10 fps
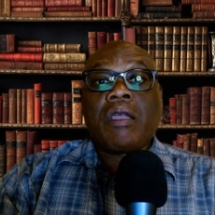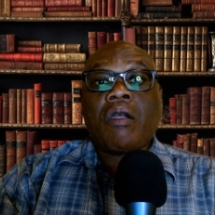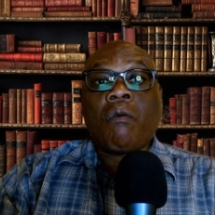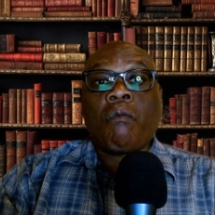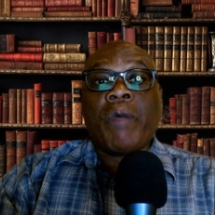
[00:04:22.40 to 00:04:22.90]

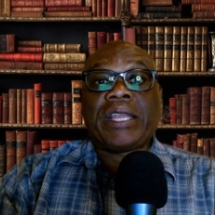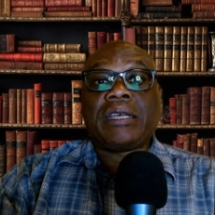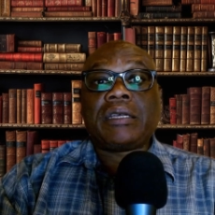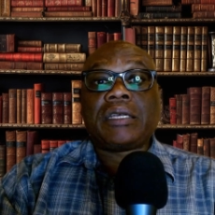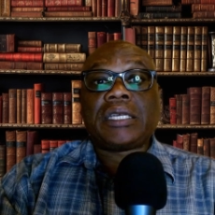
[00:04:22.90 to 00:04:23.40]

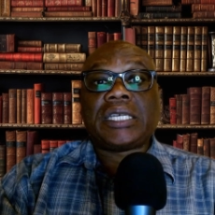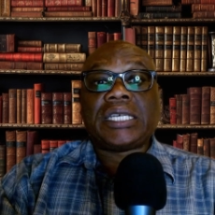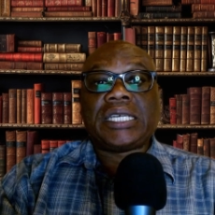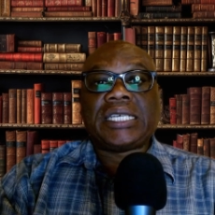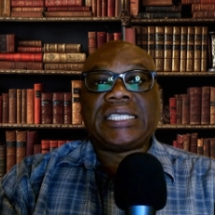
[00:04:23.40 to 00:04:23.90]
whether
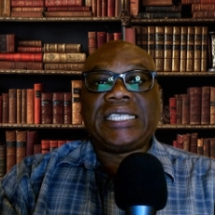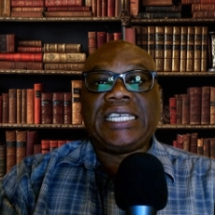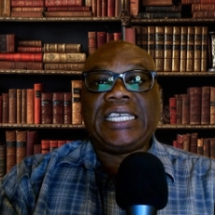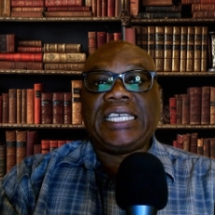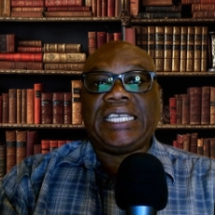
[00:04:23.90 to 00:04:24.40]

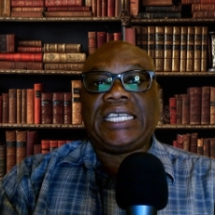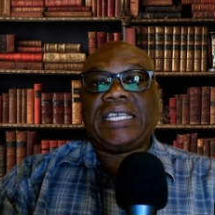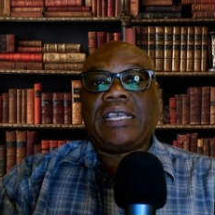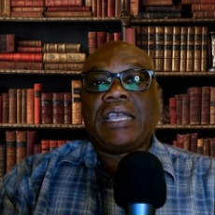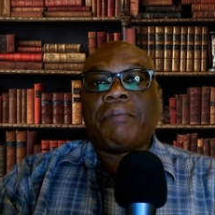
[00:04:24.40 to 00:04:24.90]
the
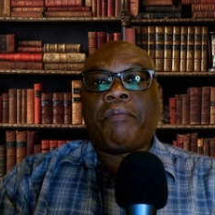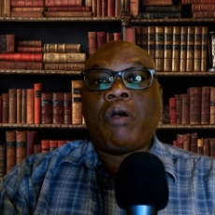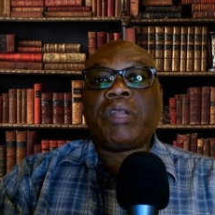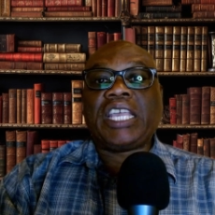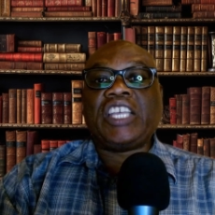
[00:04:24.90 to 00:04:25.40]

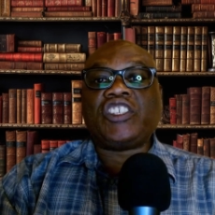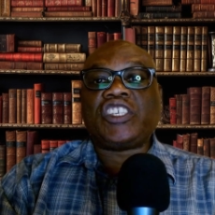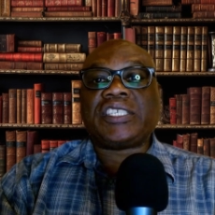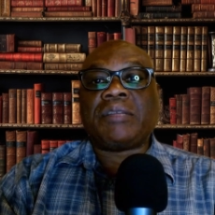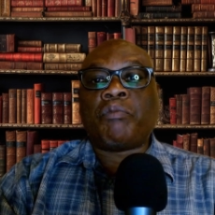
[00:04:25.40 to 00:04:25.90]
public
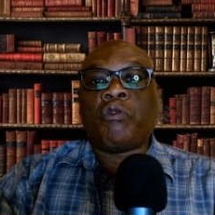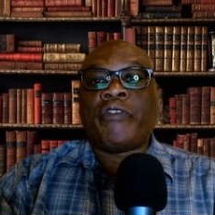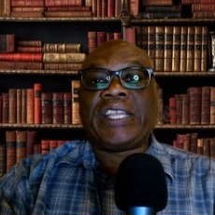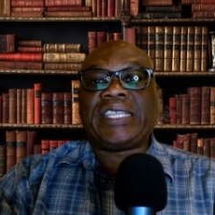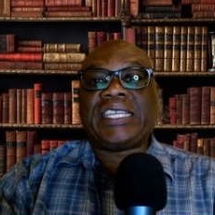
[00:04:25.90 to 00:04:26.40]
interest in
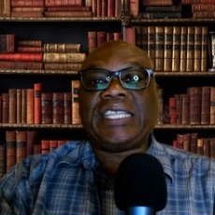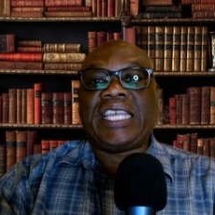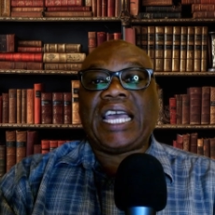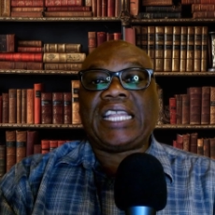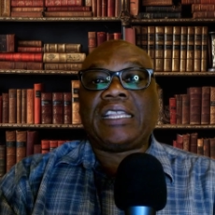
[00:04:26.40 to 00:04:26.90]
preventing the
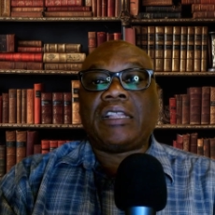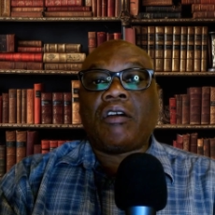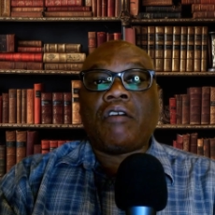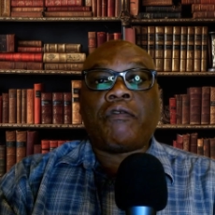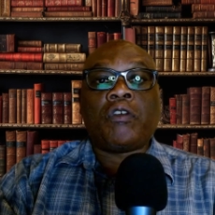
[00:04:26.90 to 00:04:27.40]

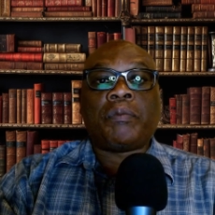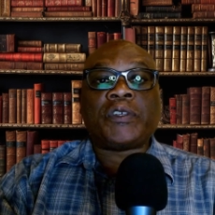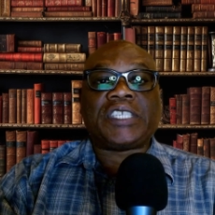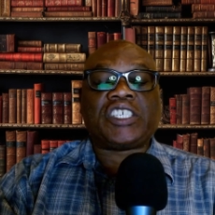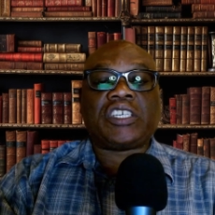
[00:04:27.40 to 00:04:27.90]
unlawful
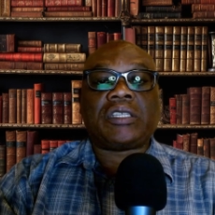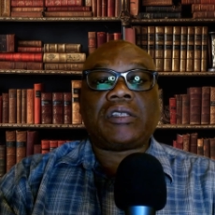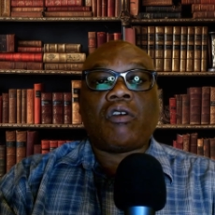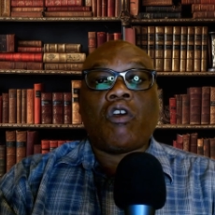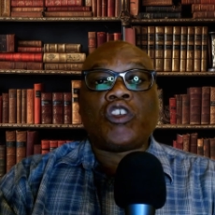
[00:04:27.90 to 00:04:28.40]
possession
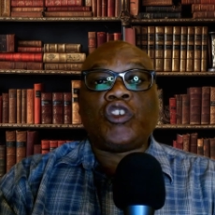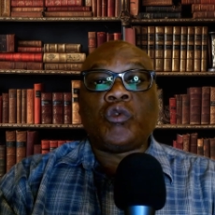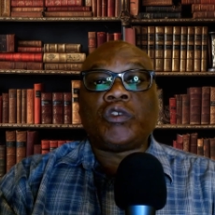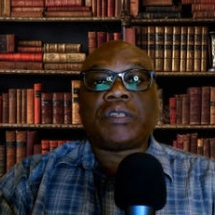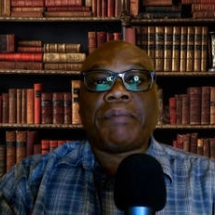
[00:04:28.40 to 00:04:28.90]
or
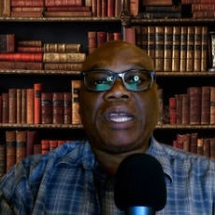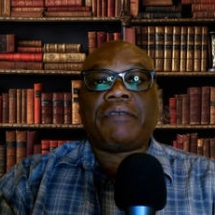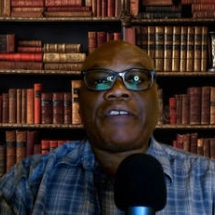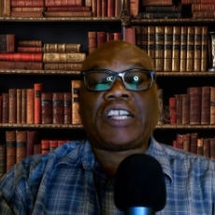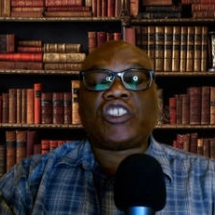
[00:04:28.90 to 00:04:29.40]
use,
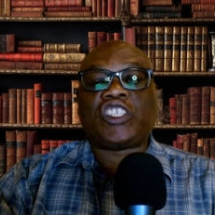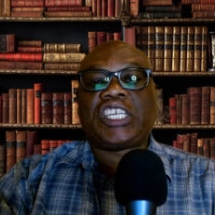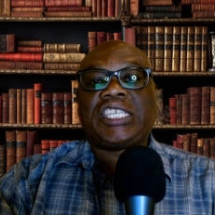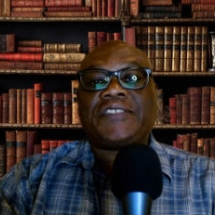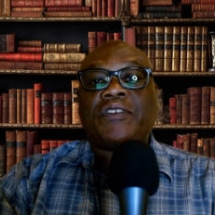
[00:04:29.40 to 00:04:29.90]
manufacture,
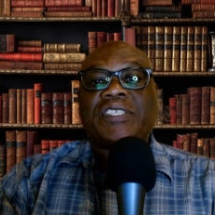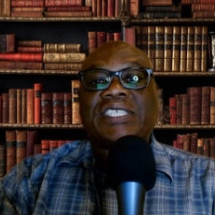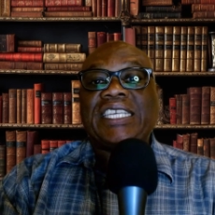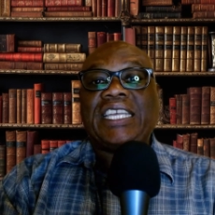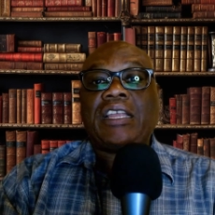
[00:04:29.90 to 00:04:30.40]
transfer,
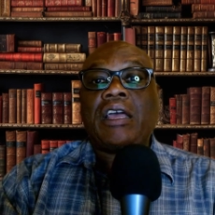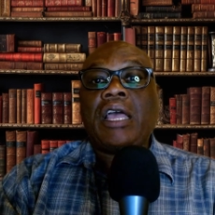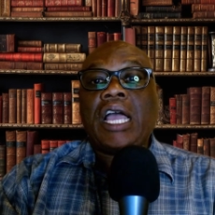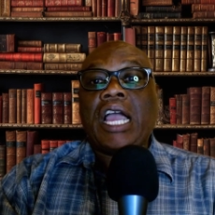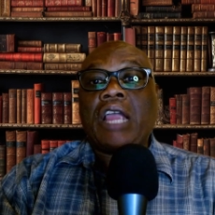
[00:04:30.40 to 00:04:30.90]
sale,
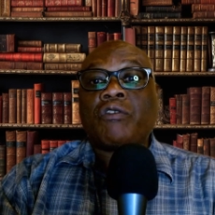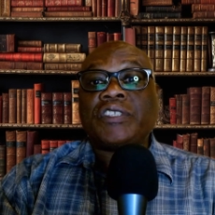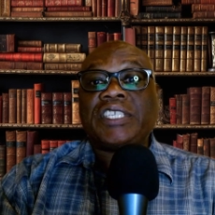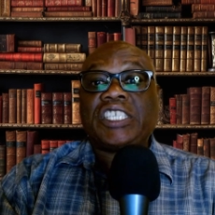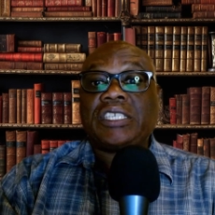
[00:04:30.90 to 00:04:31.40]
or
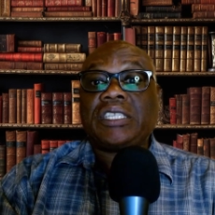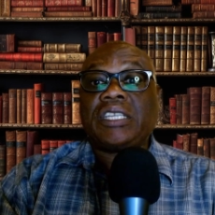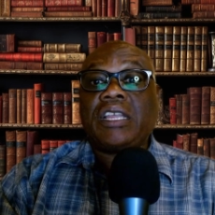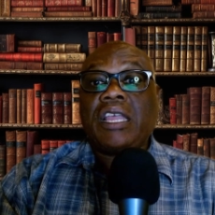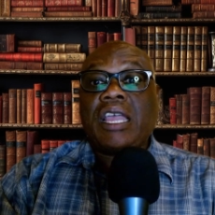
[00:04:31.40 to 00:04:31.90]
acquisition
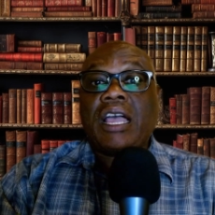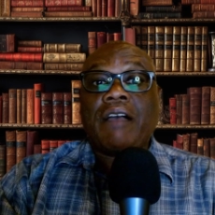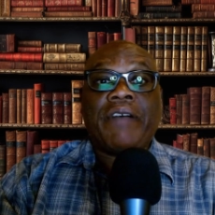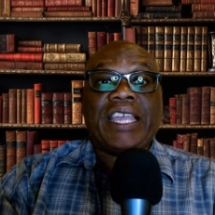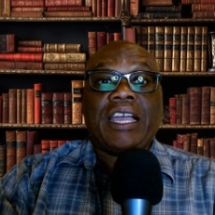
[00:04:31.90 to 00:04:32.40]
of
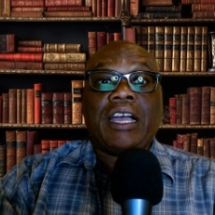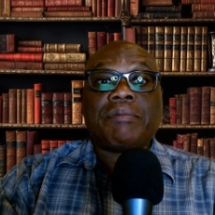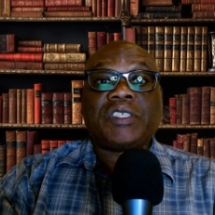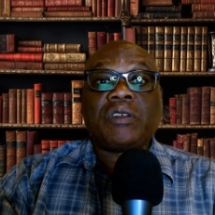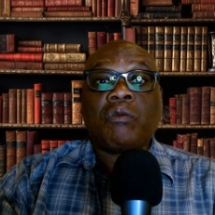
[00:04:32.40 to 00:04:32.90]

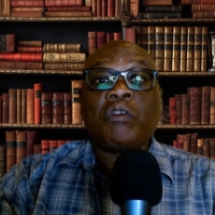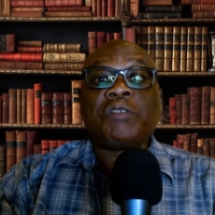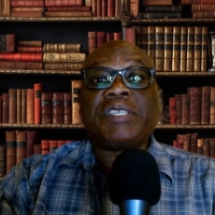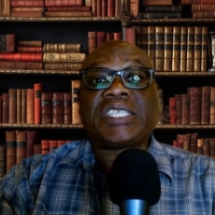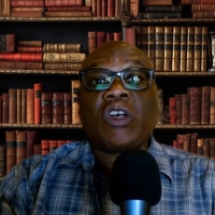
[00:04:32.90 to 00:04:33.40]
firearms would be
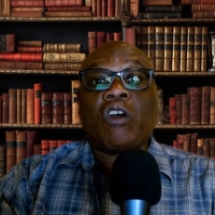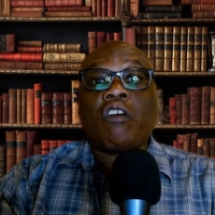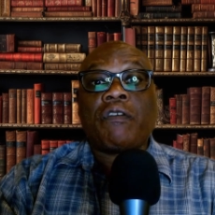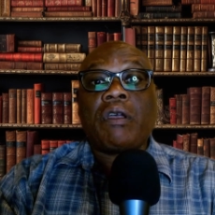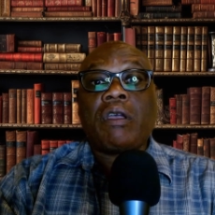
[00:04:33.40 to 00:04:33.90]

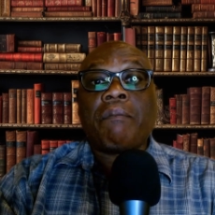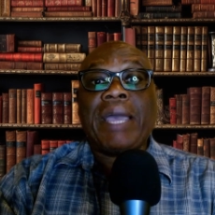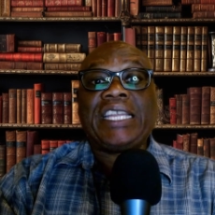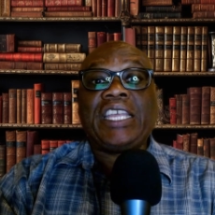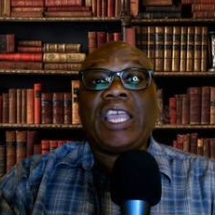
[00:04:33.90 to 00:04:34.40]
served by
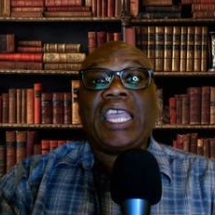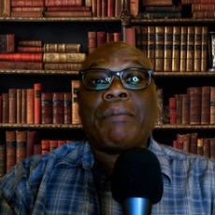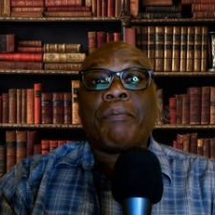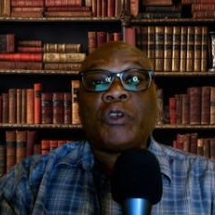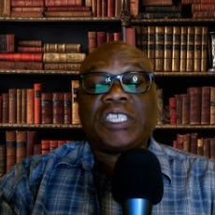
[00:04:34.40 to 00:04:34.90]
the
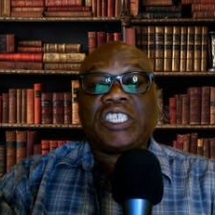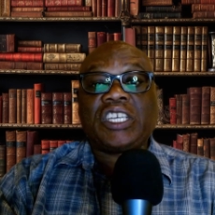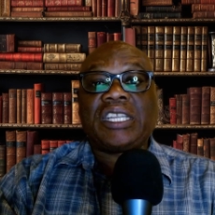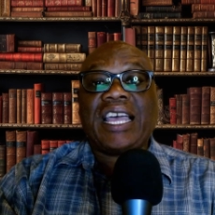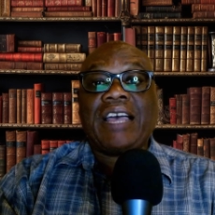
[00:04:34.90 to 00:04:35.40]

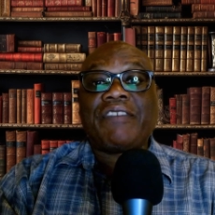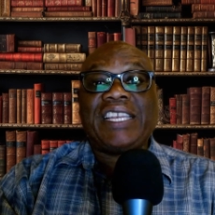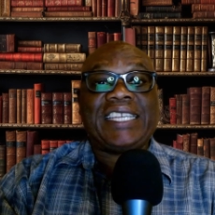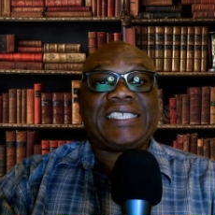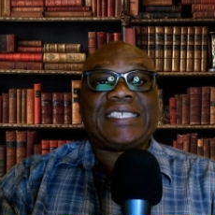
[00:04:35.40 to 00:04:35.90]
imposition of a
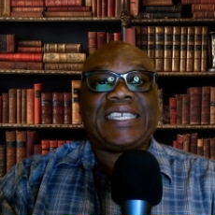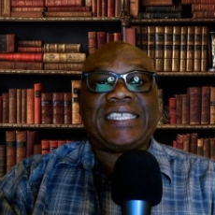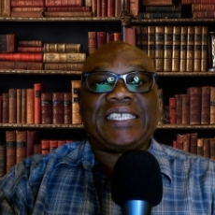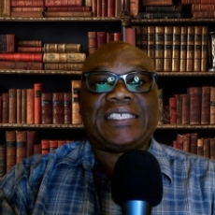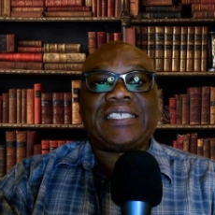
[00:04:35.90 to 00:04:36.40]
lesser
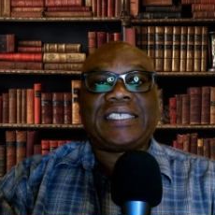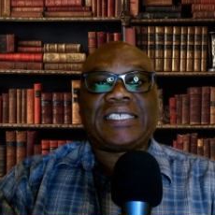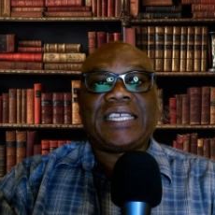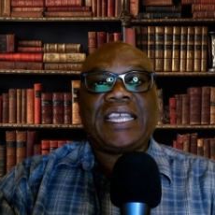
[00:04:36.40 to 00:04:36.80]
sentence.